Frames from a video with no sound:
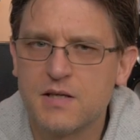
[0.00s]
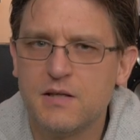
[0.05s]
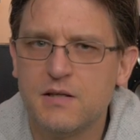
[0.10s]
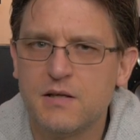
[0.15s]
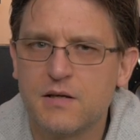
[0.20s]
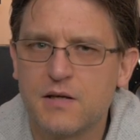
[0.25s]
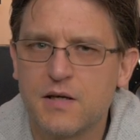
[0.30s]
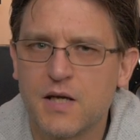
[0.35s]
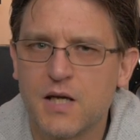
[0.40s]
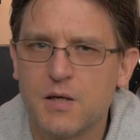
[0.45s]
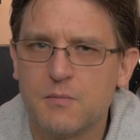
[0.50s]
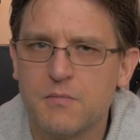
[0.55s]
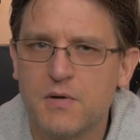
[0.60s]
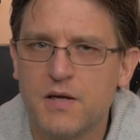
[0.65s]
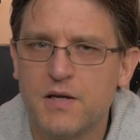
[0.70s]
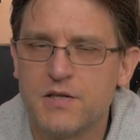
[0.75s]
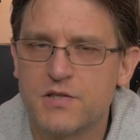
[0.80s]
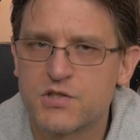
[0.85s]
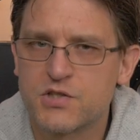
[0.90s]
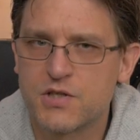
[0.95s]
in the game
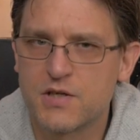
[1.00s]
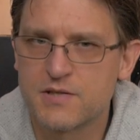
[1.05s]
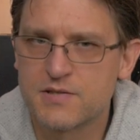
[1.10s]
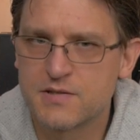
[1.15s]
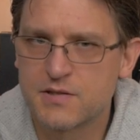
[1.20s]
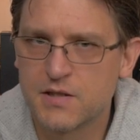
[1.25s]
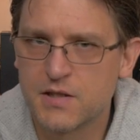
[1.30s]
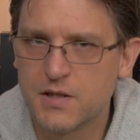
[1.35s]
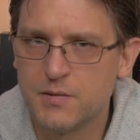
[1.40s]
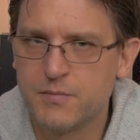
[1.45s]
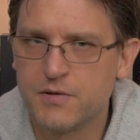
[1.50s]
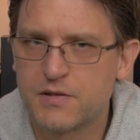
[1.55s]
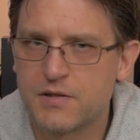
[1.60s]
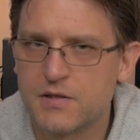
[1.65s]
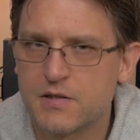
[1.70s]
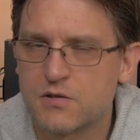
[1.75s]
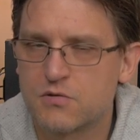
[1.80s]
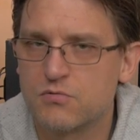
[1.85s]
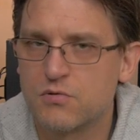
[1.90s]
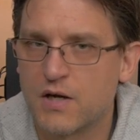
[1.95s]
is just
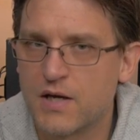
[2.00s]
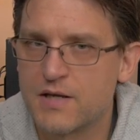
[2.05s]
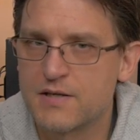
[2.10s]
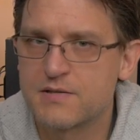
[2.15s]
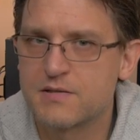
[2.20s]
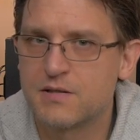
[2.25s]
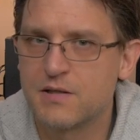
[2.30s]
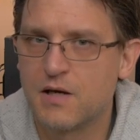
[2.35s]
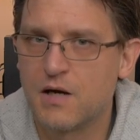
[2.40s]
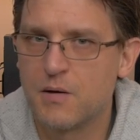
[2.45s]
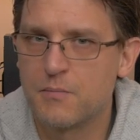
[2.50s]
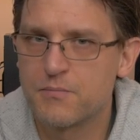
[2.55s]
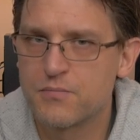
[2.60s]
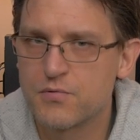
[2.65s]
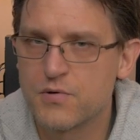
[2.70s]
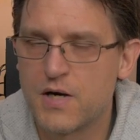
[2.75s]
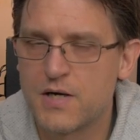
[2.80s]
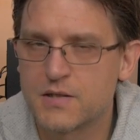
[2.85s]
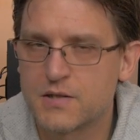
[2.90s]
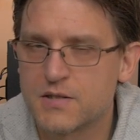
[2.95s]
limited to SDR
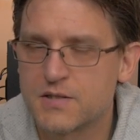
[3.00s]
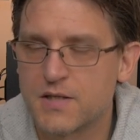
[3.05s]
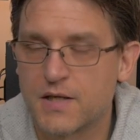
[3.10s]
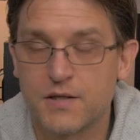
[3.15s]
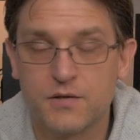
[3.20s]
brightness,